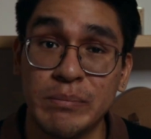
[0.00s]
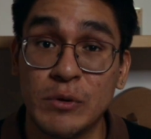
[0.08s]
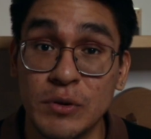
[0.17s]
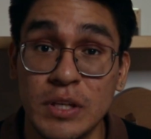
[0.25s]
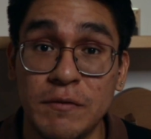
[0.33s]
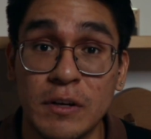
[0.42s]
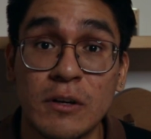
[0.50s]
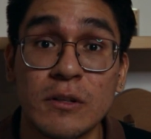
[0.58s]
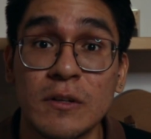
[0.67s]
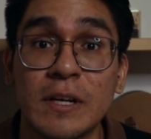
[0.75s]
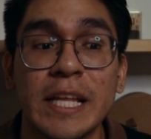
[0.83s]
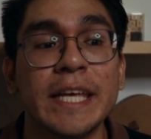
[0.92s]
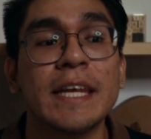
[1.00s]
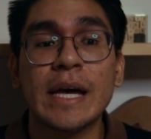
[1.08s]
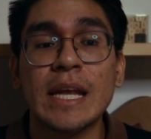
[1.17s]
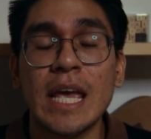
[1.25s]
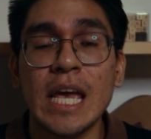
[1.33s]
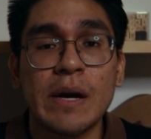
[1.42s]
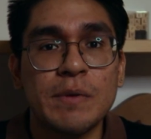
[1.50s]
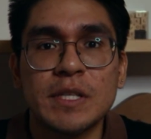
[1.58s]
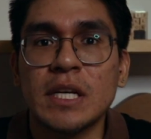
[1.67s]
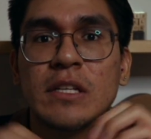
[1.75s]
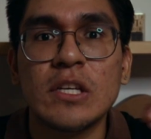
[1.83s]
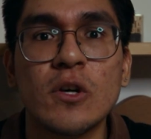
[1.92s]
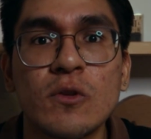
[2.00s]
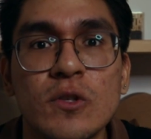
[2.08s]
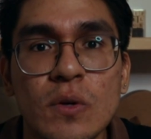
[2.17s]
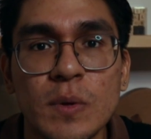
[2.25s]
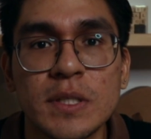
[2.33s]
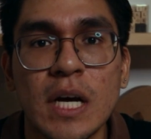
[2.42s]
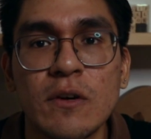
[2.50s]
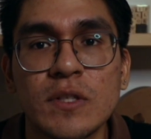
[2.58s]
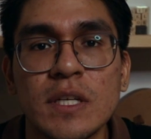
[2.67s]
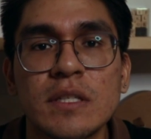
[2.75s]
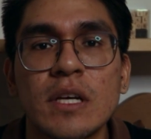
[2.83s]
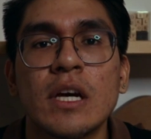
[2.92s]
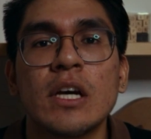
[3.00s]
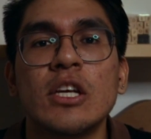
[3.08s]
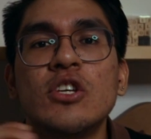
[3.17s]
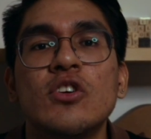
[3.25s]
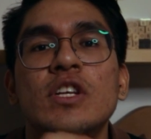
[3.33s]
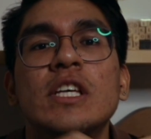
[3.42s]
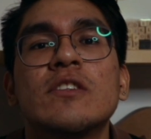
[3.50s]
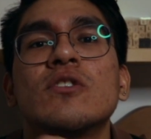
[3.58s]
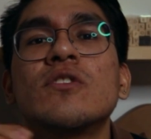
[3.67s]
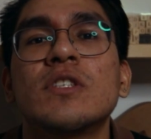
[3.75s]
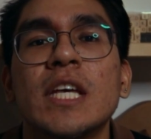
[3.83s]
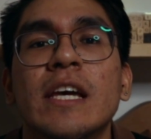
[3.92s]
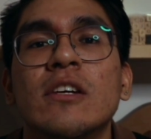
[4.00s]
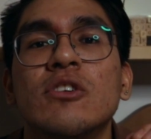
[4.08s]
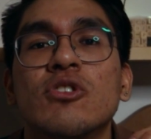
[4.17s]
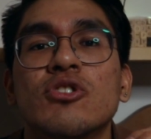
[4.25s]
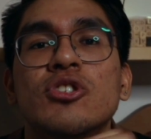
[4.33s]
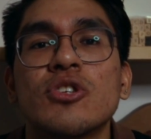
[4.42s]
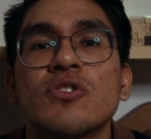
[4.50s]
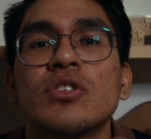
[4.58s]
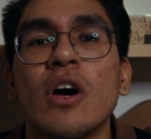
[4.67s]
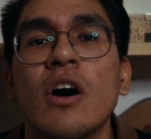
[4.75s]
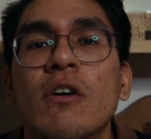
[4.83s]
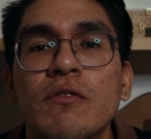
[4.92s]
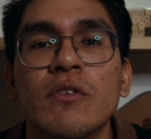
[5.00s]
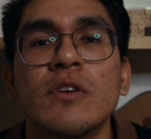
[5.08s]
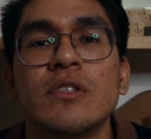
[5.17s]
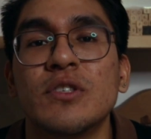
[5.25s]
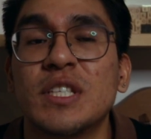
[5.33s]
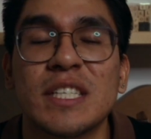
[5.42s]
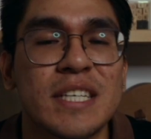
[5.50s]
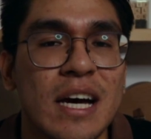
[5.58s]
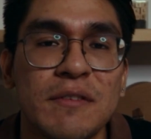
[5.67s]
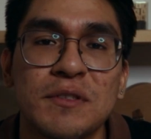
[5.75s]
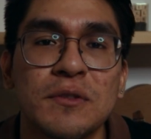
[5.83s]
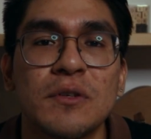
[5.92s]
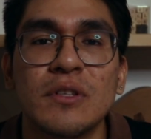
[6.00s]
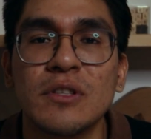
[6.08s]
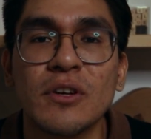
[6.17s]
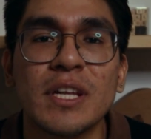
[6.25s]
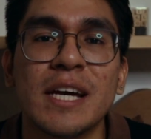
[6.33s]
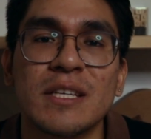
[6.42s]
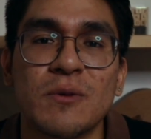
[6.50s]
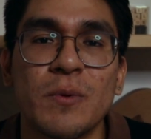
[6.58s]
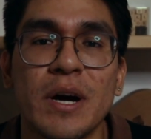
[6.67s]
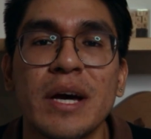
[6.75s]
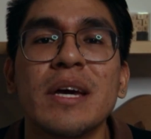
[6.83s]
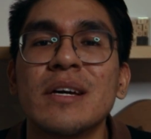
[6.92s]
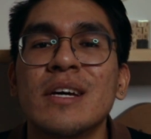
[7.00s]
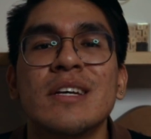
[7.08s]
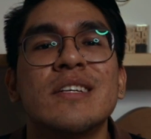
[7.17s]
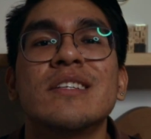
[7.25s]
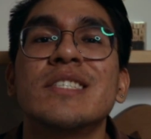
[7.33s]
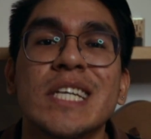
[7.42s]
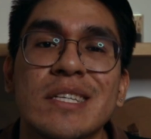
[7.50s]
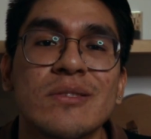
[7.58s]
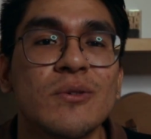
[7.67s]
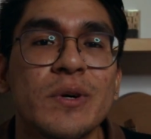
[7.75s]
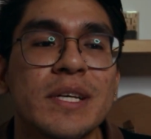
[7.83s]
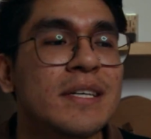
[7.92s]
more difficult to clean. But every time that you go to someone's houses, you need to take your shoes off. You just have to. Don't ask why. Just do it.